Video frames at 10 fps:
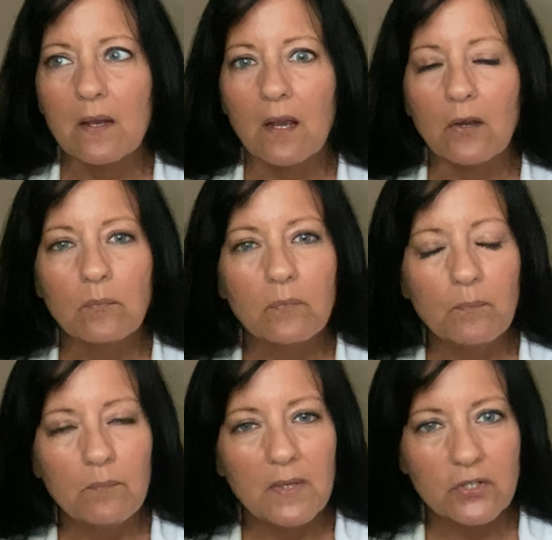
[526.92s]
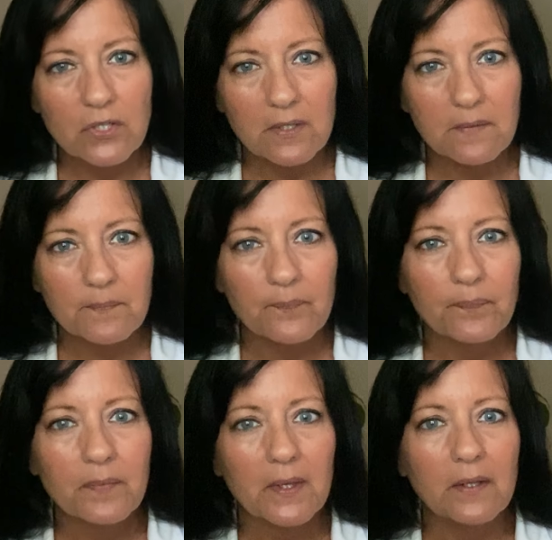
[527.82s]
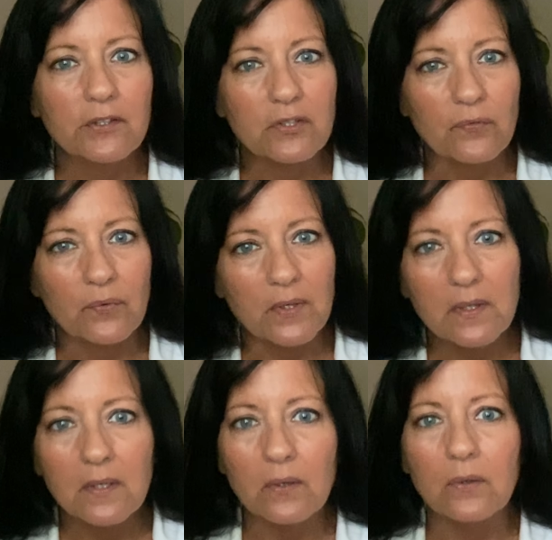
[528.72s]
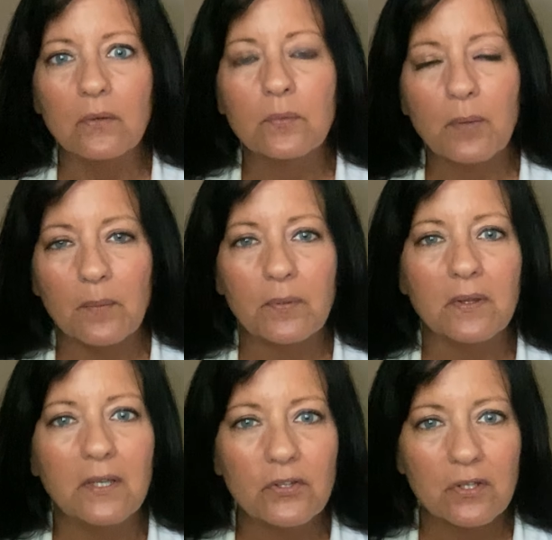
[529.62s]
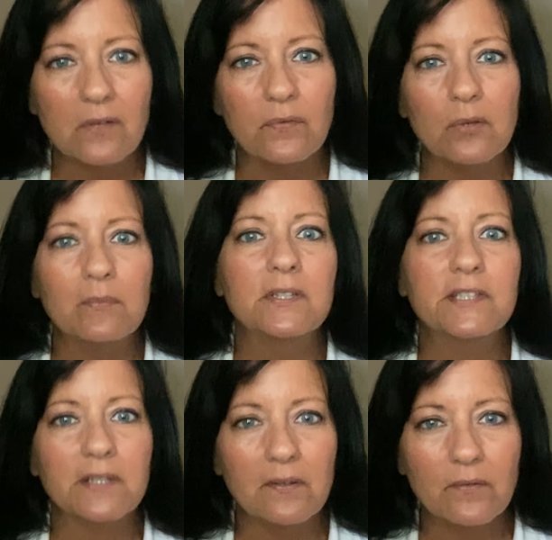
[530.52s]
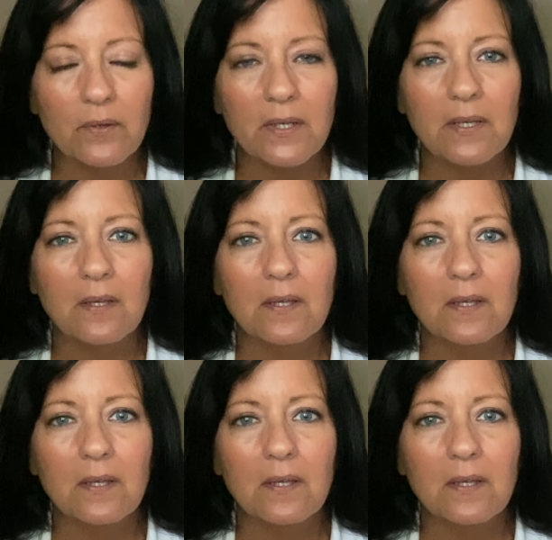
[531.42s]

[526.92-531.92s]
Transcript: Our mission is to free the earth population of human slavery,